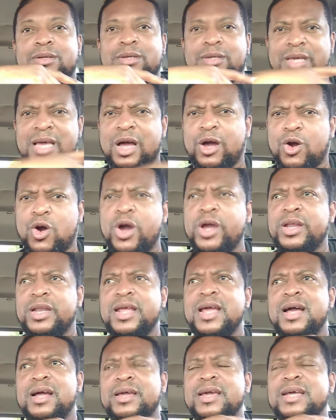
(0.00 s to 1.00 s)
Can go in
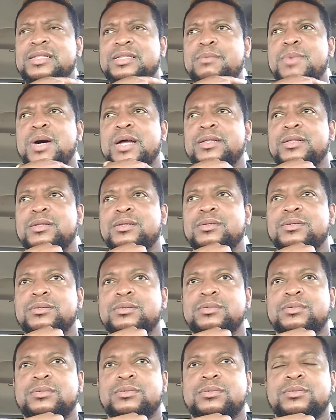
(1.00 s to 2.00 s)
there and get him on.
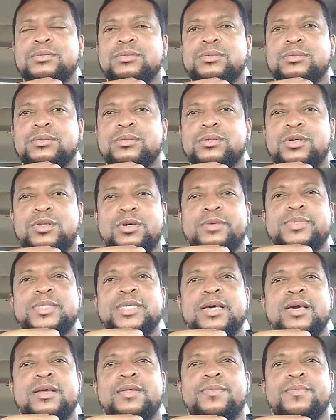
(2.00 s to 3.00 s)
You know what I'm
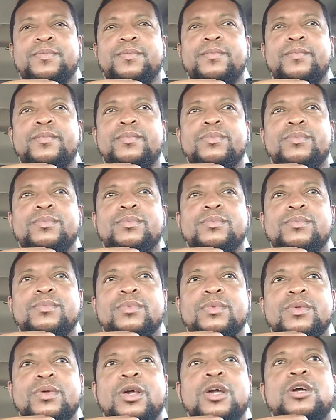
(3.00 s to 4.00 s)
saying?
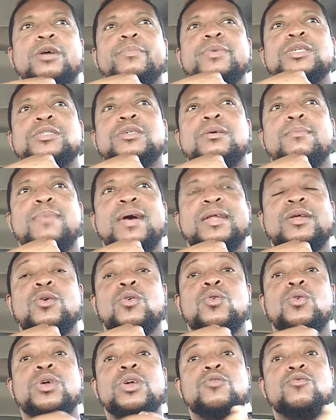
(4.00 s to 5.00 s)
It could be somebody
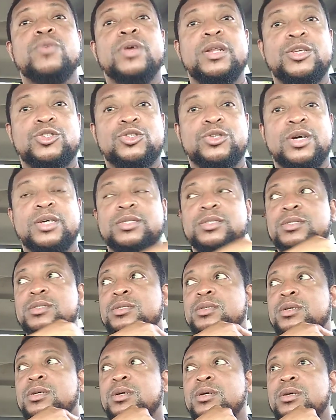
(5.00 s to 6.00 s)
who he really trusts,
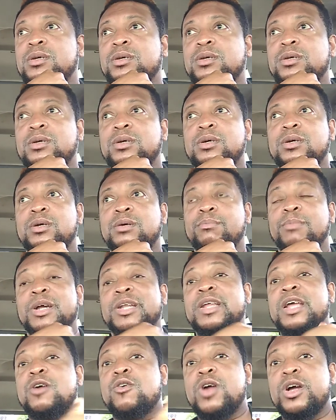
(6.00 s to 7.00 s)

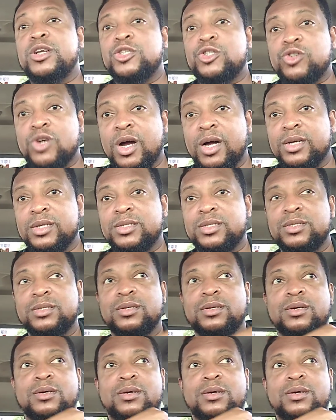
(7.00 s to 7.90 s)
but they're on drugs.